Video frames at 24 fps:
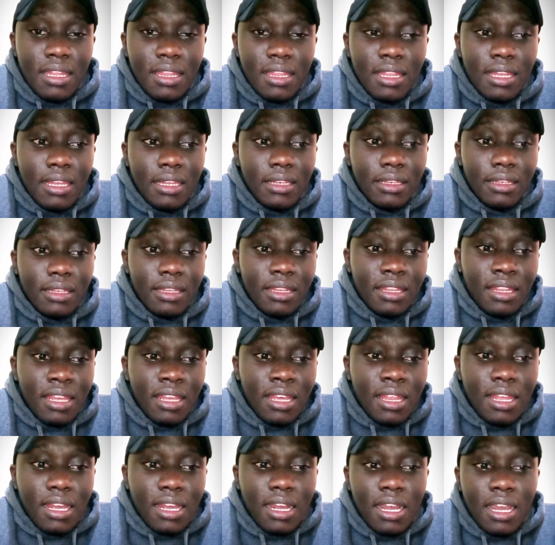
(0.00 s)
Then the
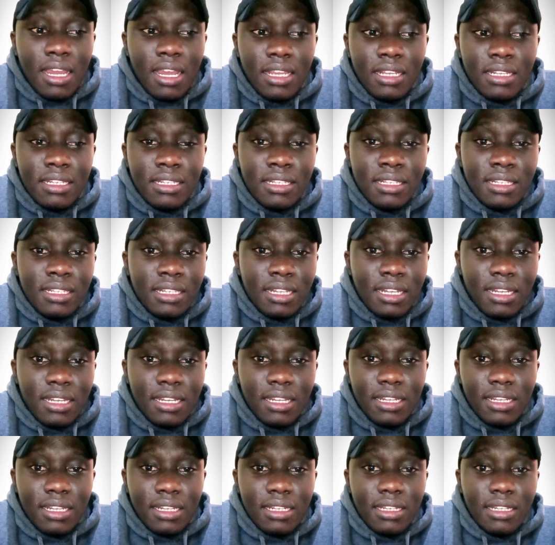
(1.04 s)
other guy is
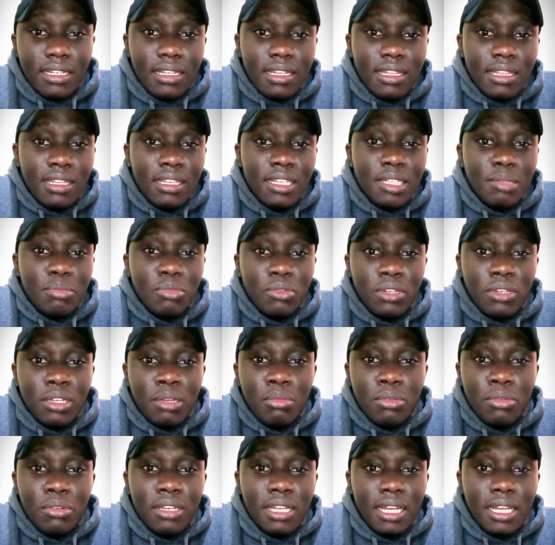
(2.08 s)
this
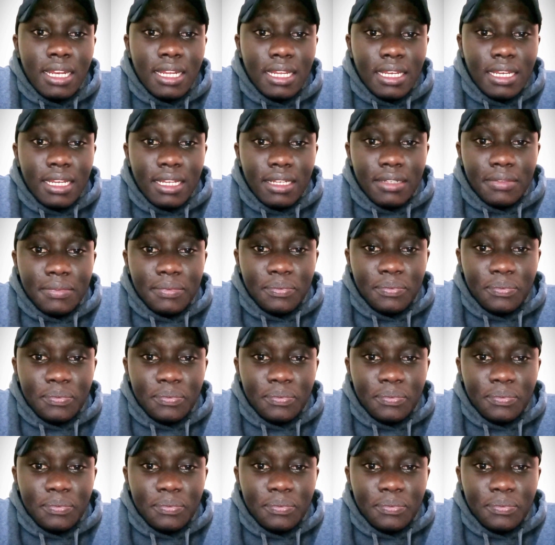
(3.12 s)
boda rider.